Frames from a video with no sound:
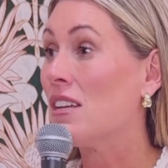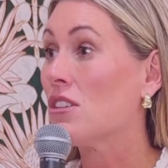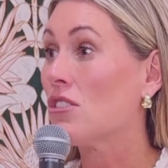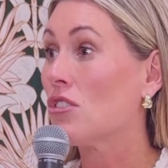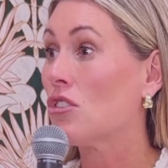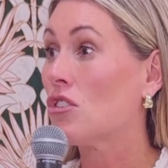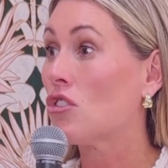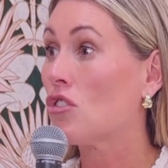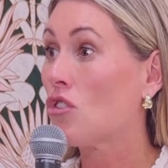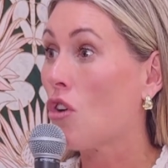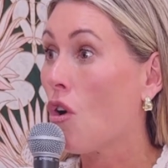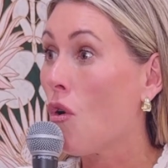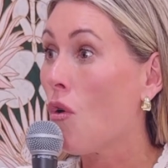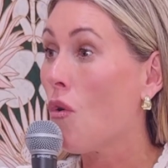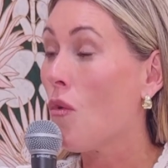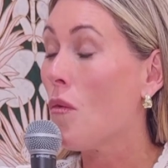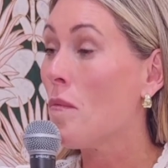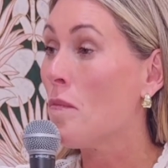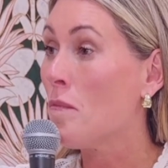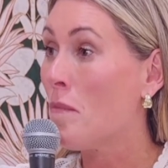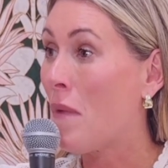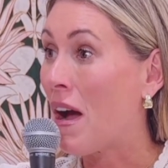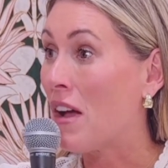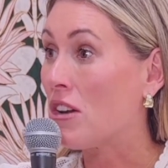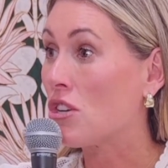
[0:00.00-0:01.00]
so
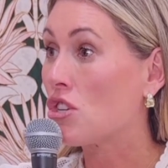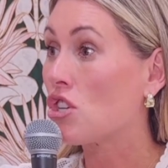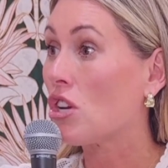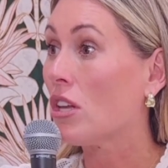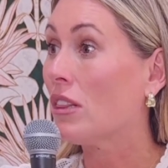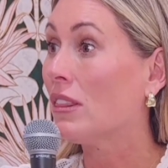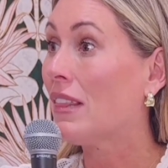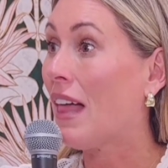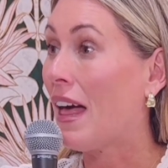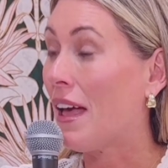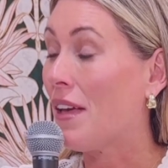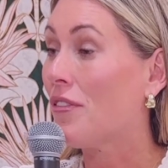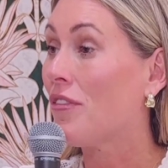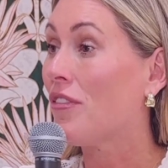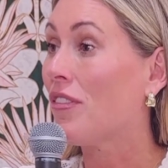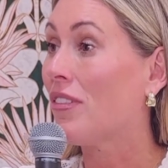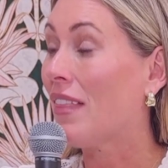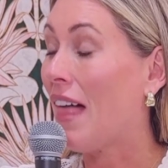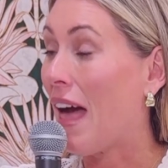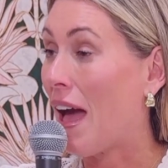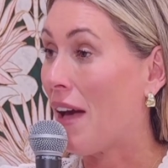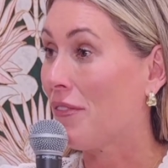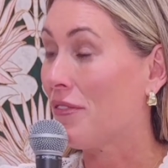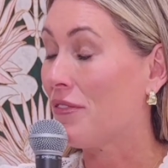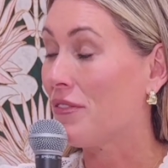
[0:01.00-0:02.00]
much life
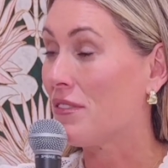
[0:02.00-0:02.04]
left.